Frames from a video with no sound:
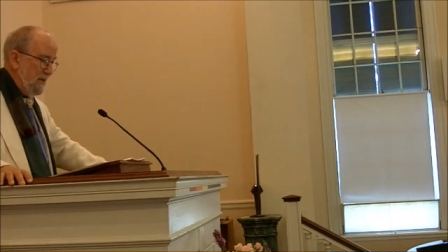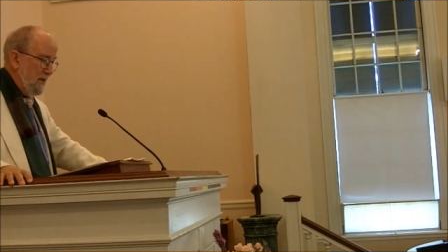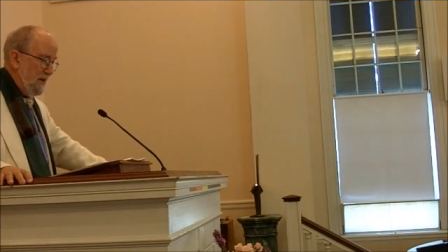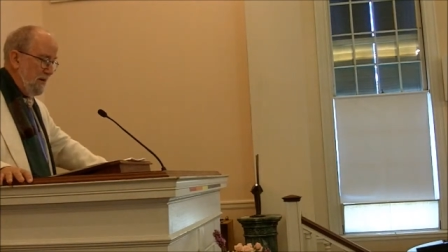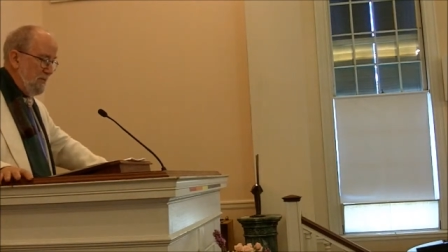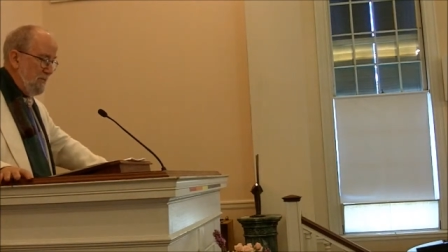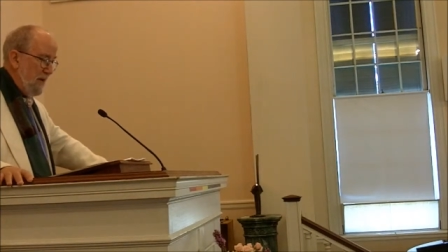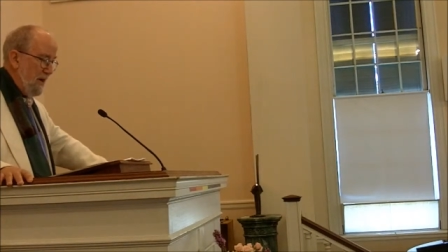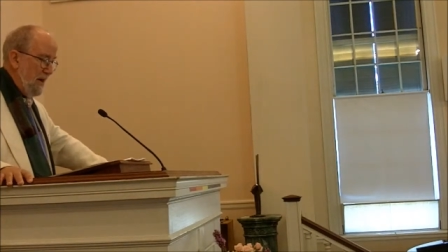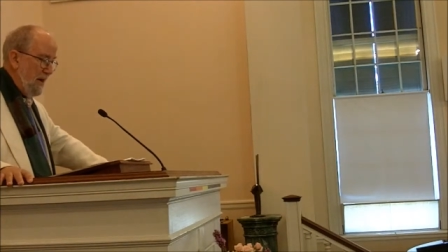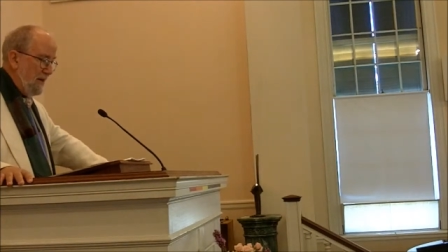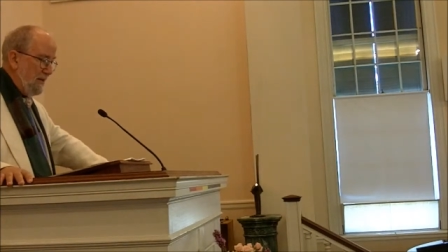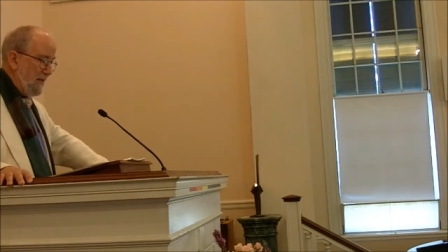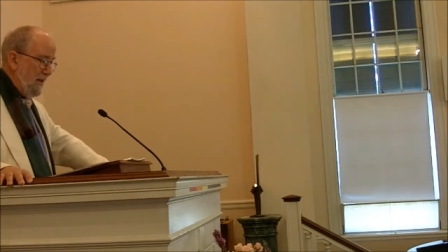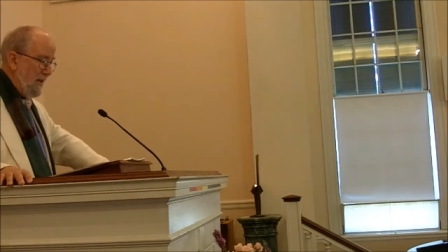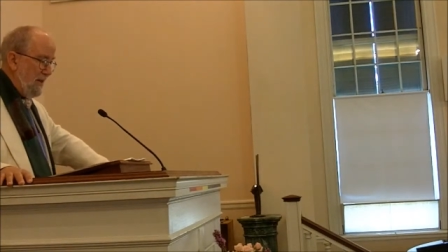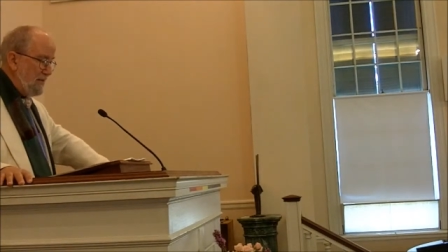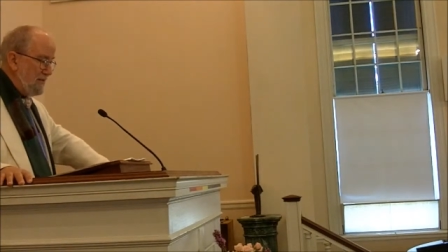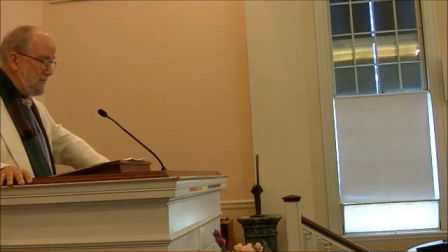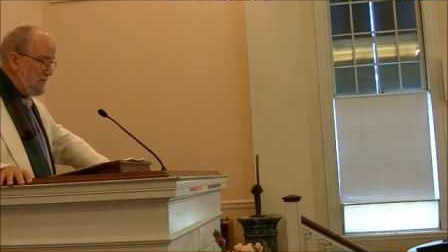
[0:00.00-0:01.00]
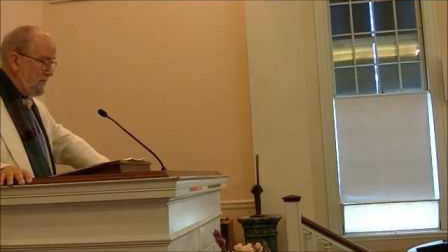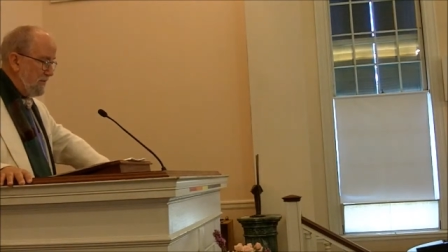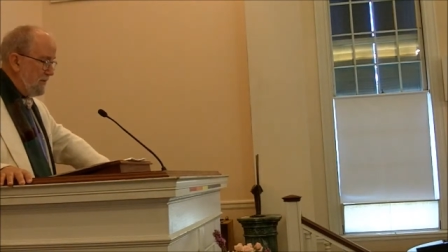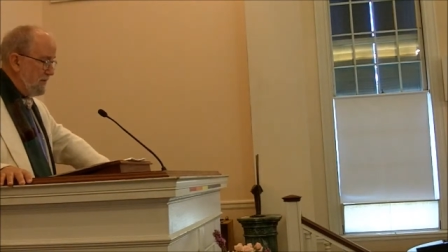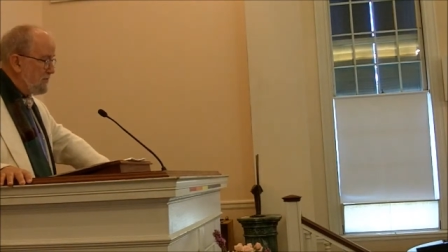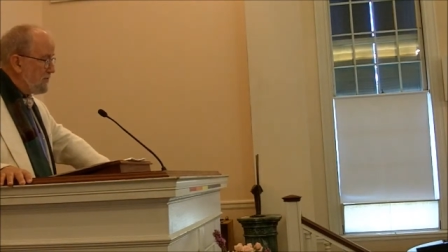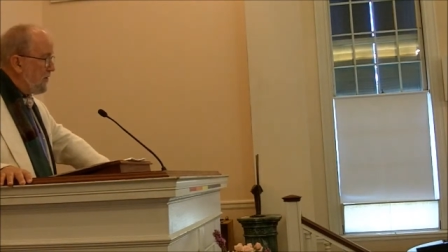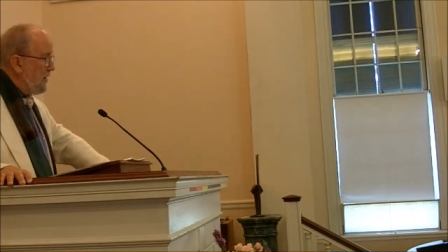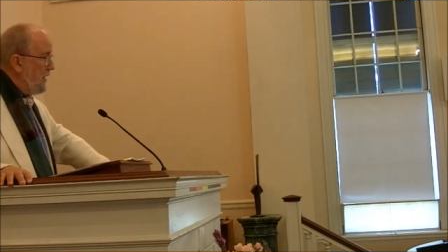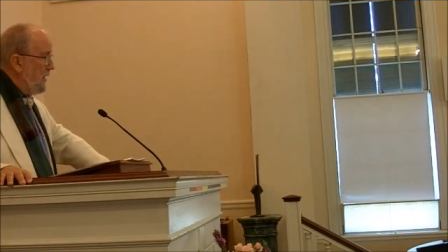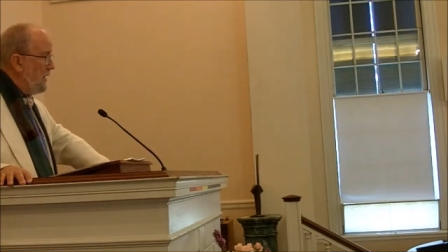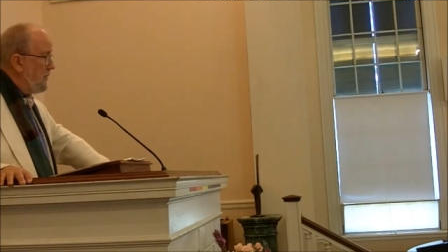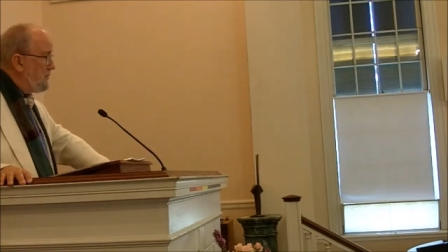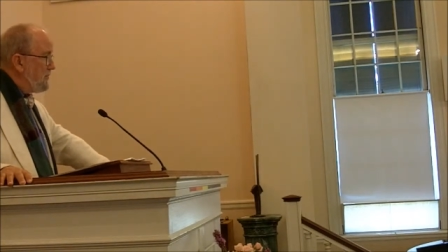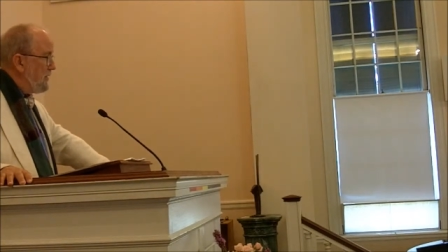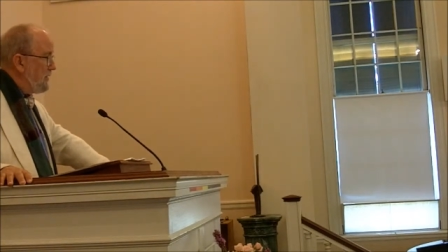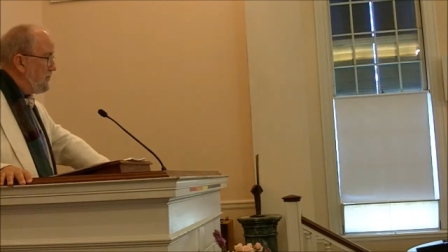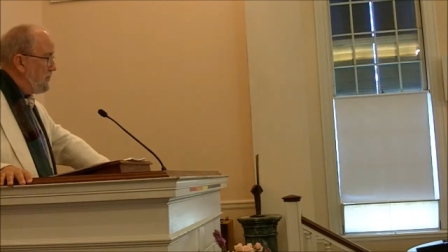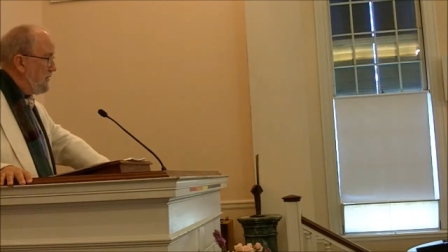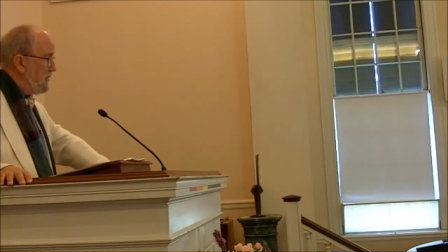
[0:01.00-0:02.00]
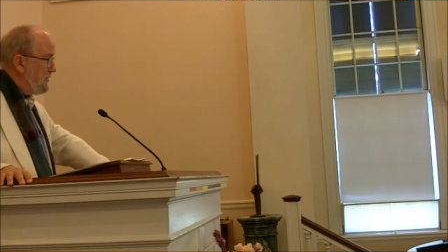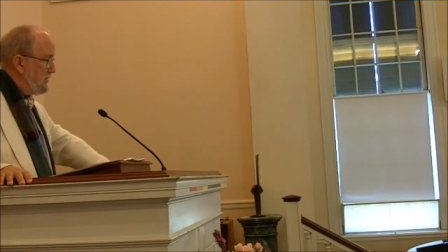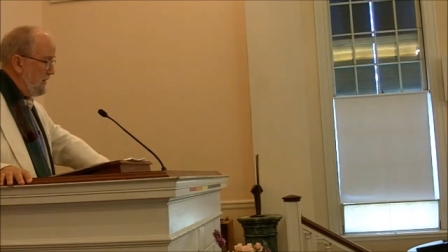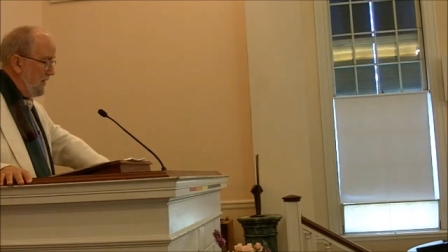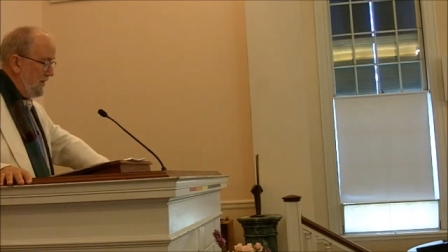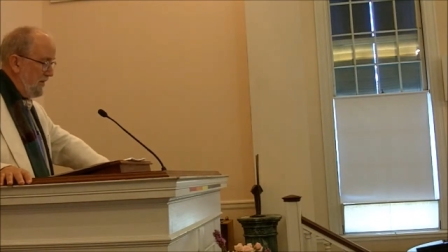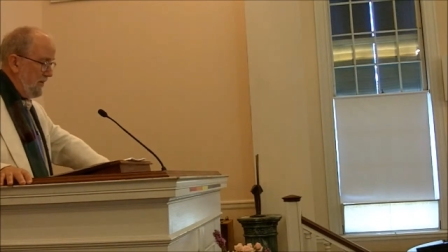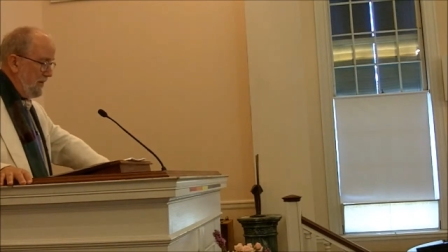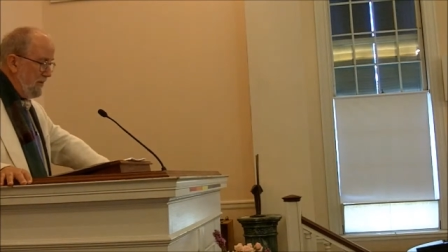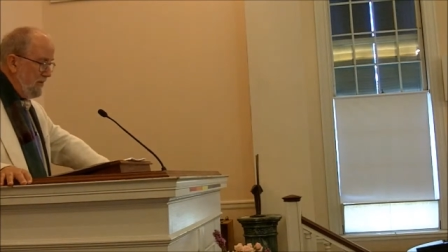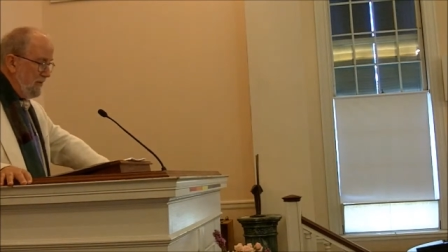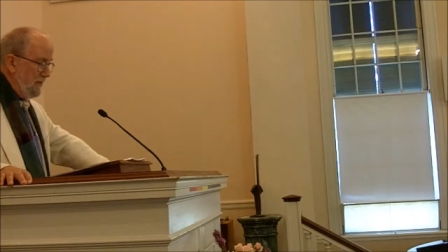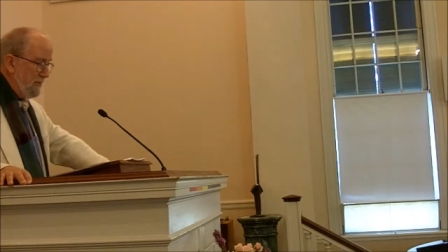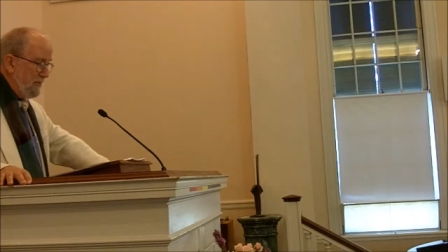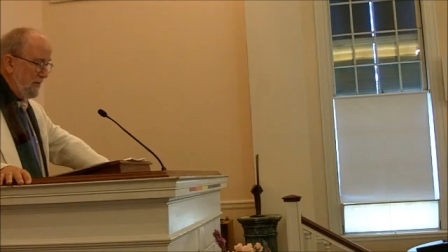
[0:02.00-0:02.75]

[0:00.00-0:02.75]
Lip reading: and buying lands from the tribes and reselling it.